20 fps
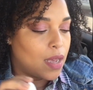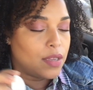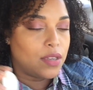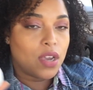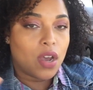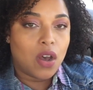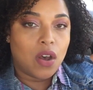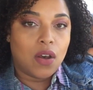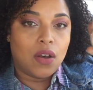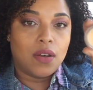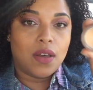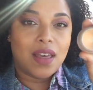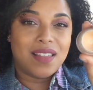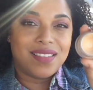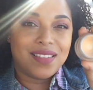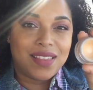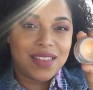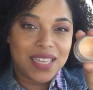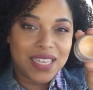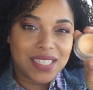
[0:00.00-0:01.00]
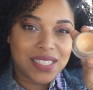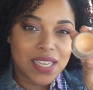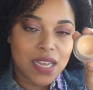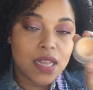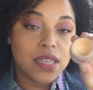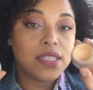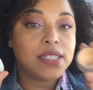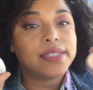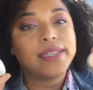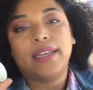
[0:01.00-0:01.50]
Y'all, this
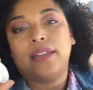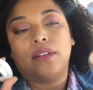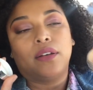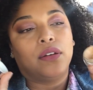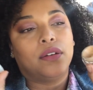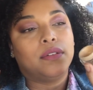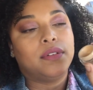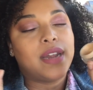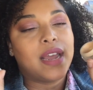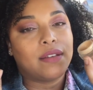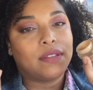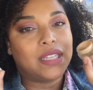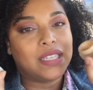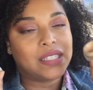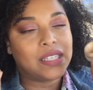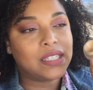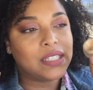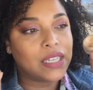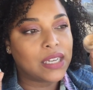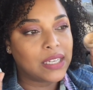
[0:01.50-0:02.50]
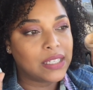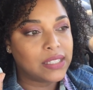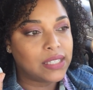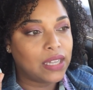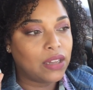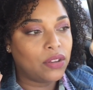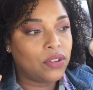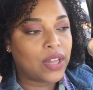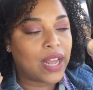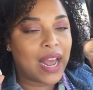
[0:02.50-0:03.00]
concealer, now this is a
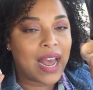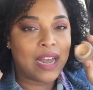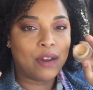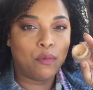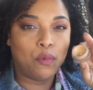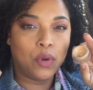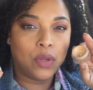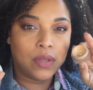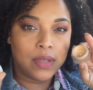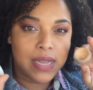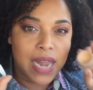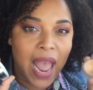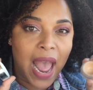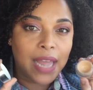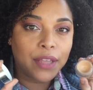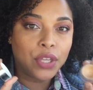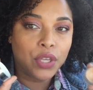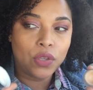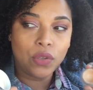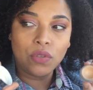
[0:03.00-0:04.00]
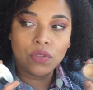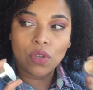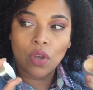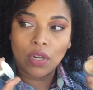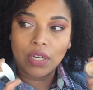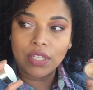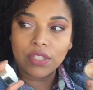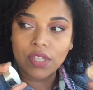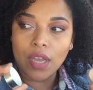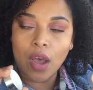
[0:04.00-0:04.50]
concealer that I will not use
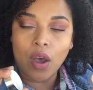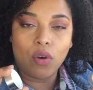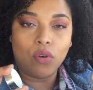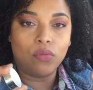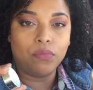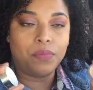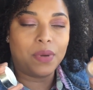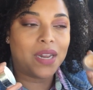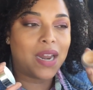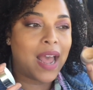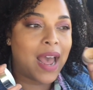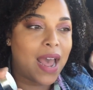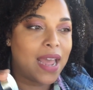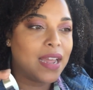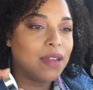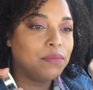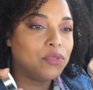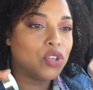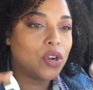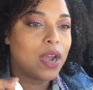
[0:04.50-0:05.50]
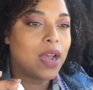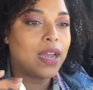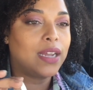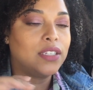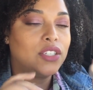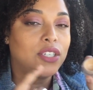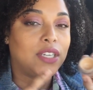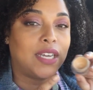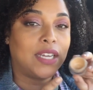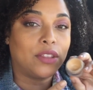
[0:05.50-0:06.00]
on its own, but I am
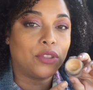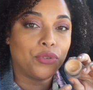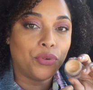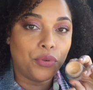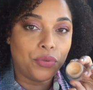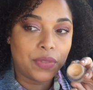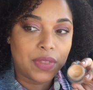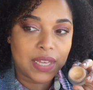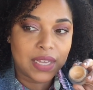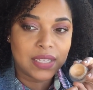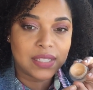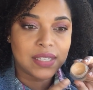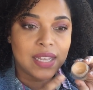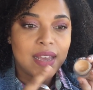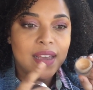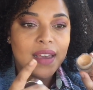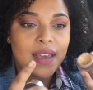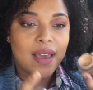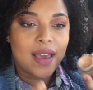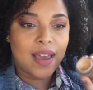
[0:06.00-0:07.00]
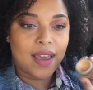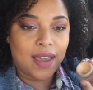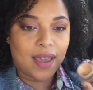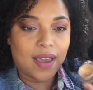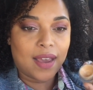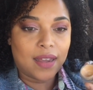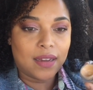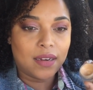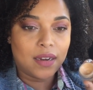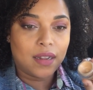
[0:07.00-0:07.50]
trying to get through this
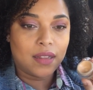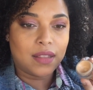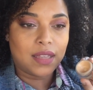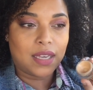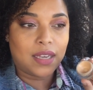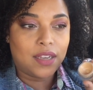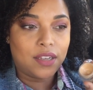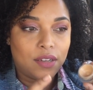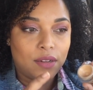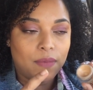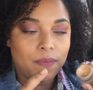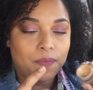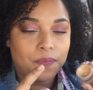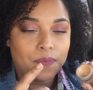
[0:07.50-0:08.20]
and the